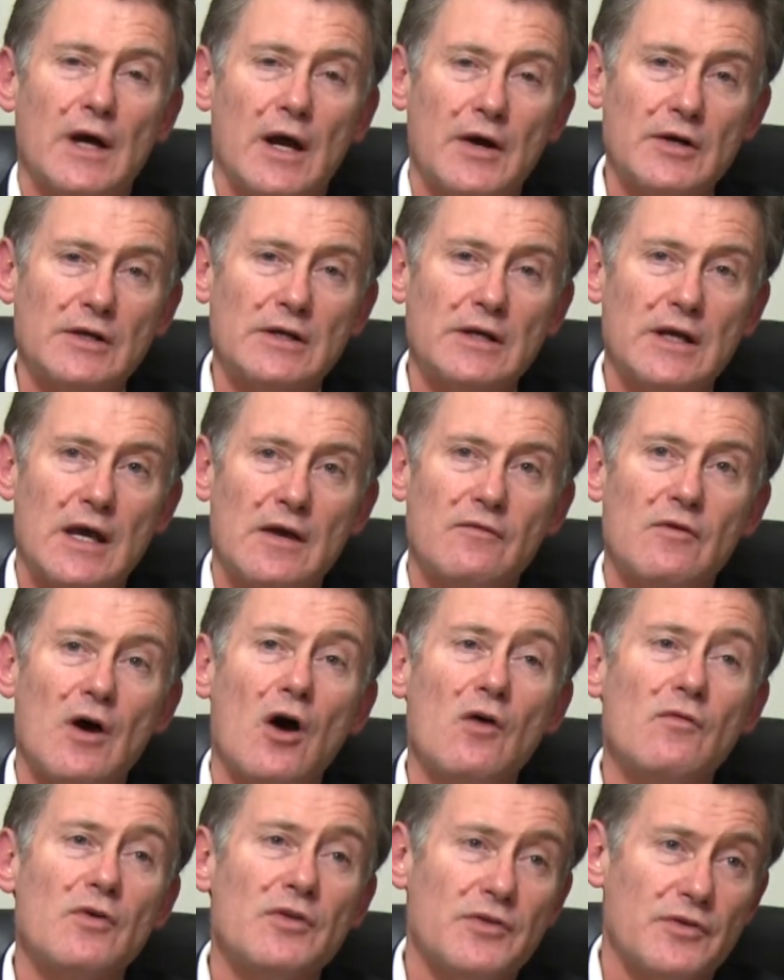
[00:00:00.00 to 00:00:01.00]
currently have
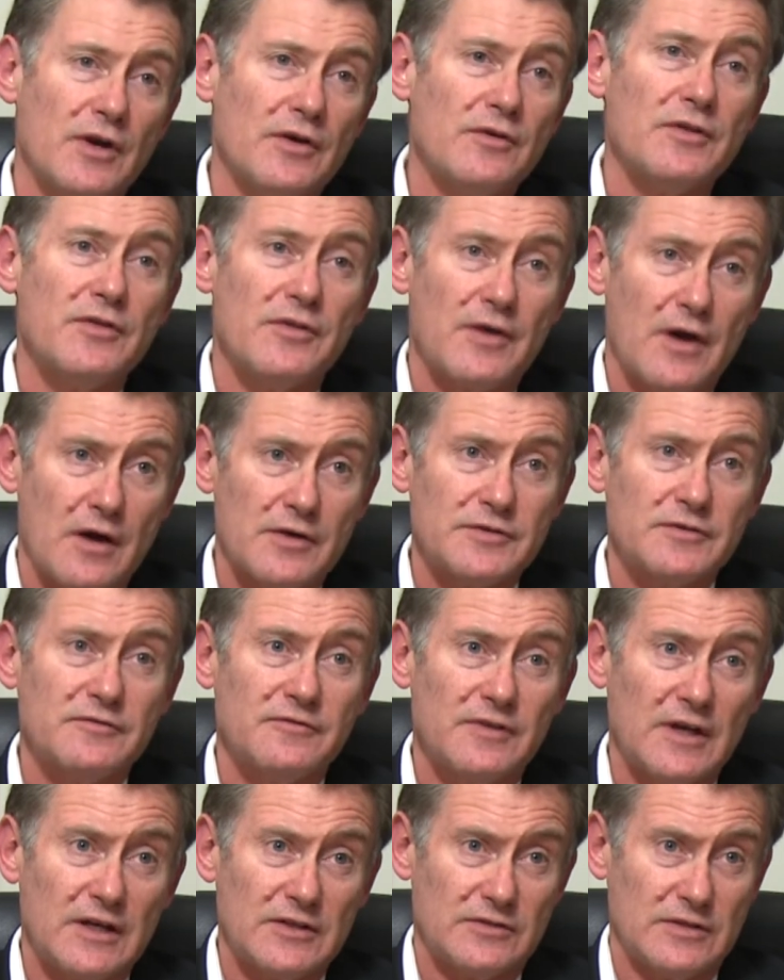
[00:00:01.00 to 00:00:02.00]
over 300,000
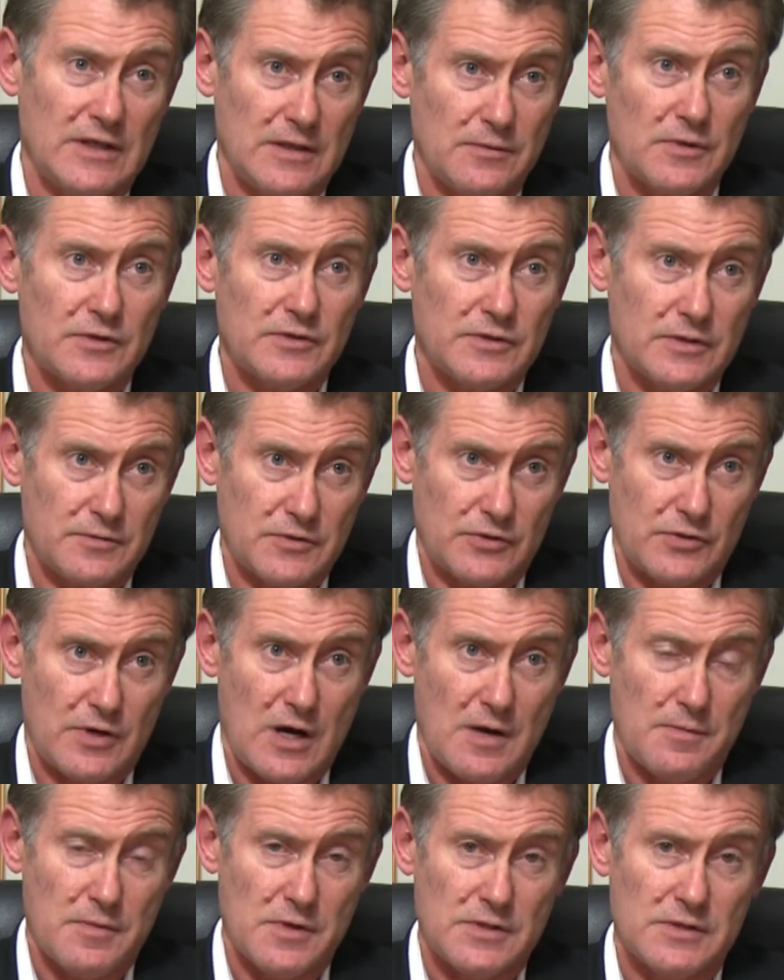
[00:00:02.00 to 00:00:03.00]
fax to email
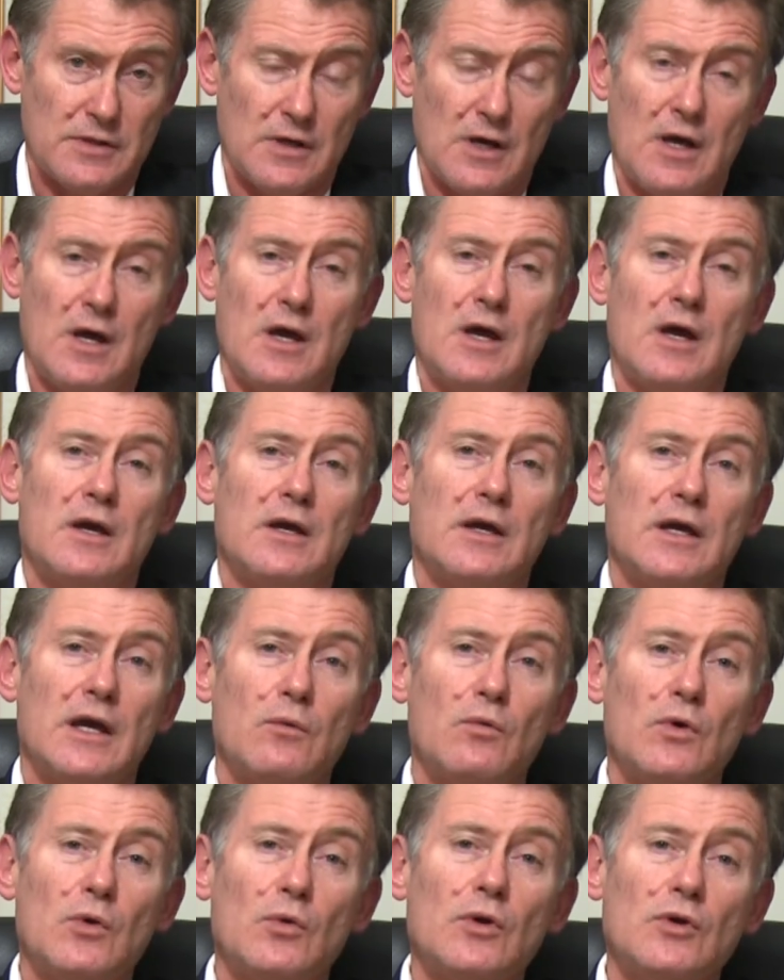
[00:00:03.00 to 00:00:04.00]
subscribers,
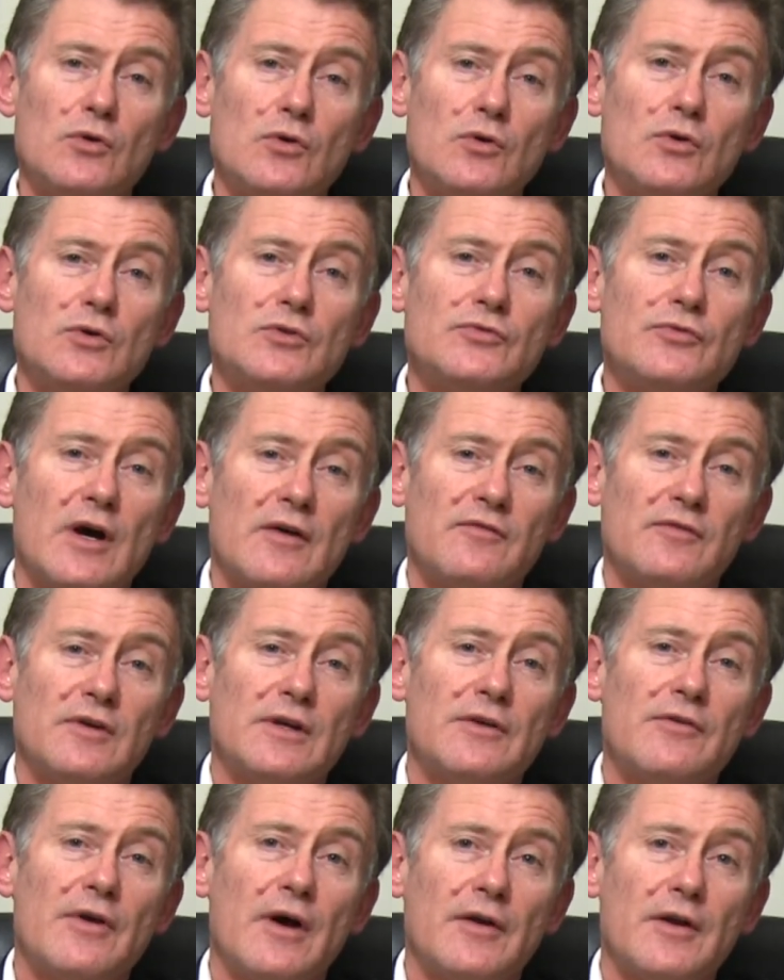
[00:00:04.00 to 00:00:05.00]
and we will use
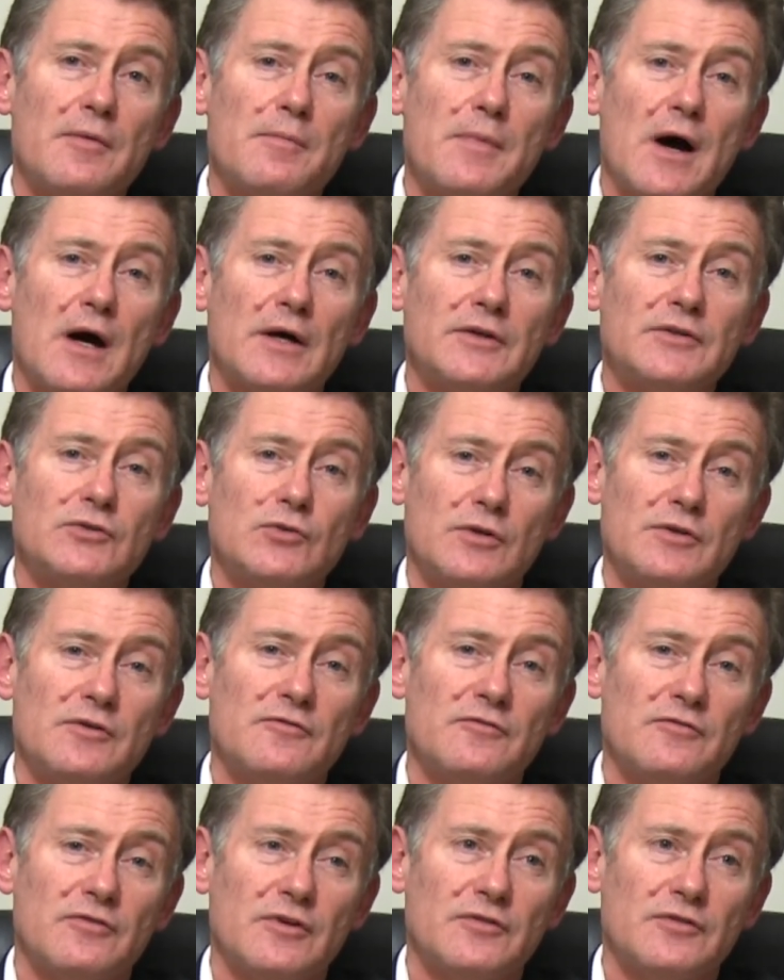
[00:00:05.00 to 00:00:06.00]
roughly around about
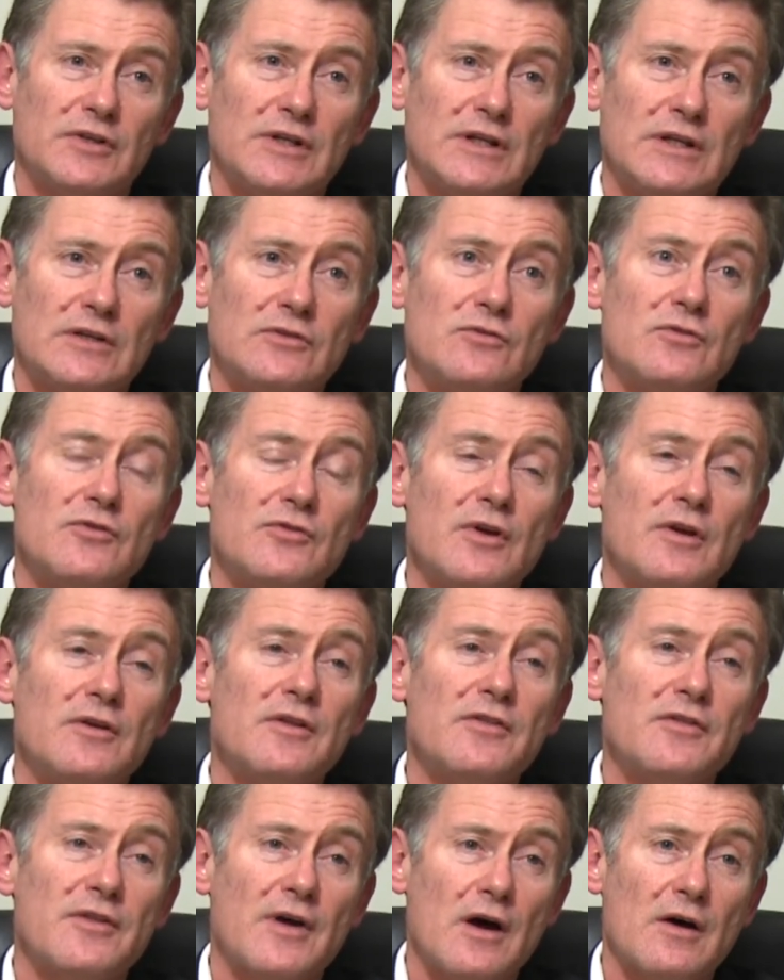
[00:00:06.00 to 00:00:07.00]
250 to
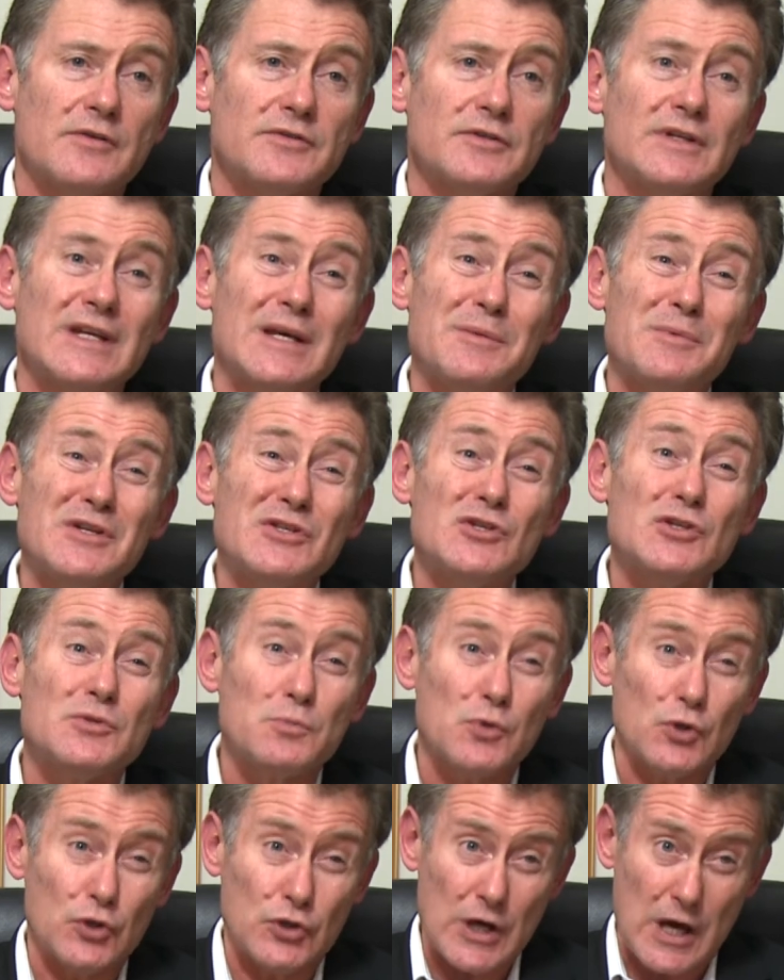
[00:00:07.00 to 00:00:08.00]
300,000 images
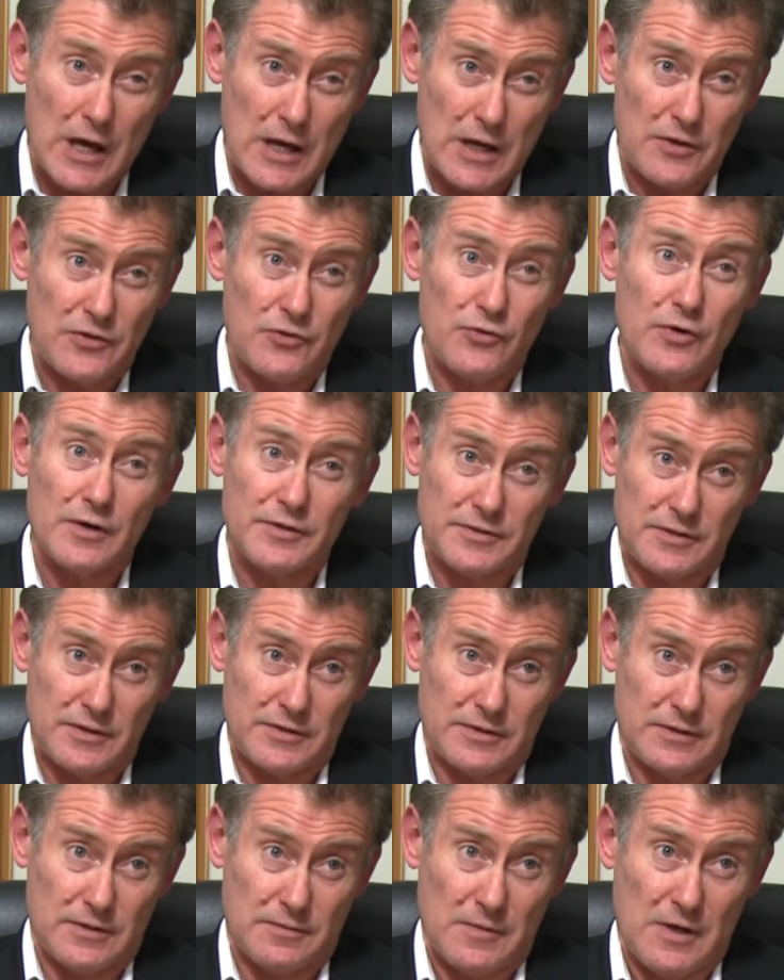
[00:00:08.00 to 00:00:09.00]
per day through our
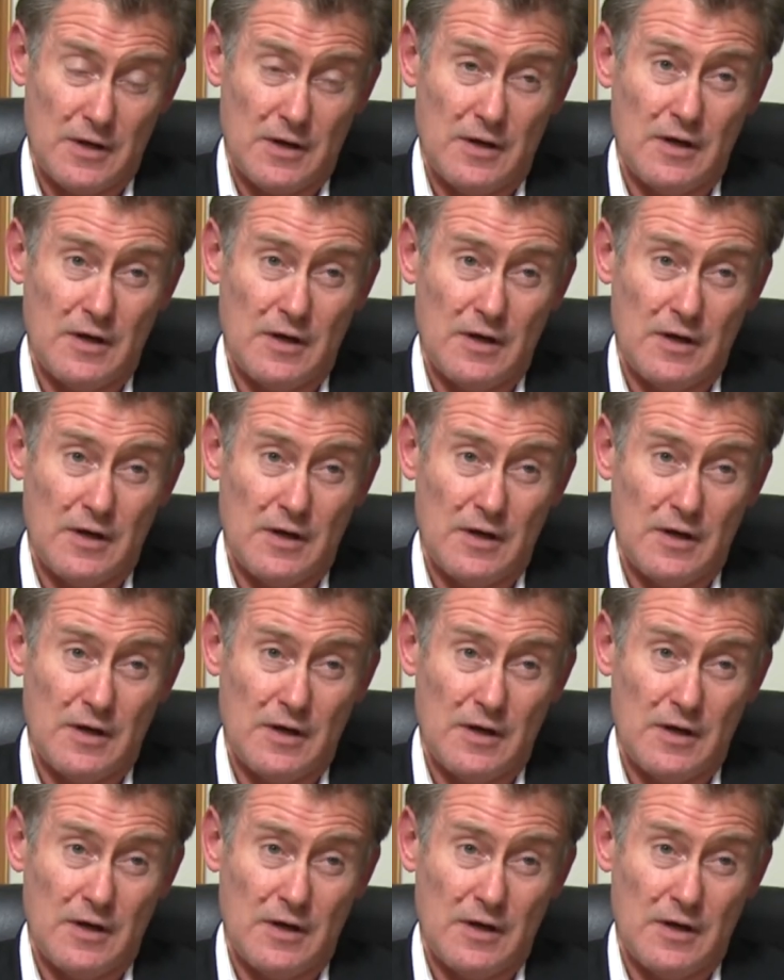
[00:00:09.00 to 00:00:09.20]
system.